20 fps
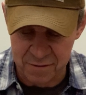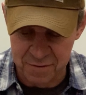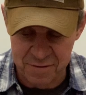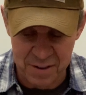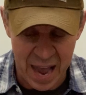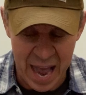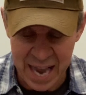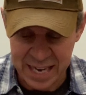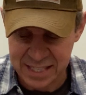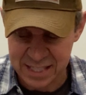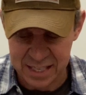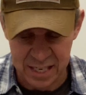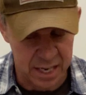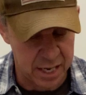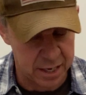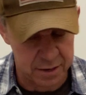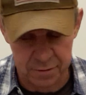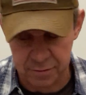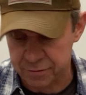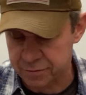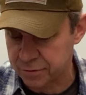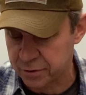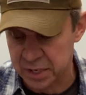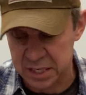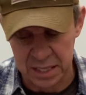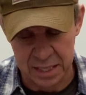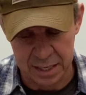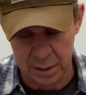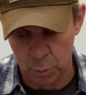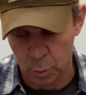vast,
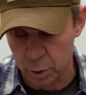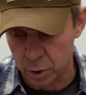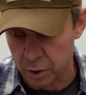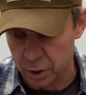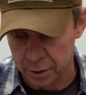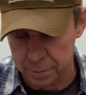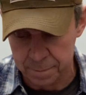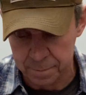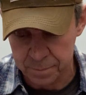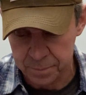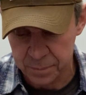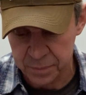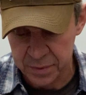unfriendly world.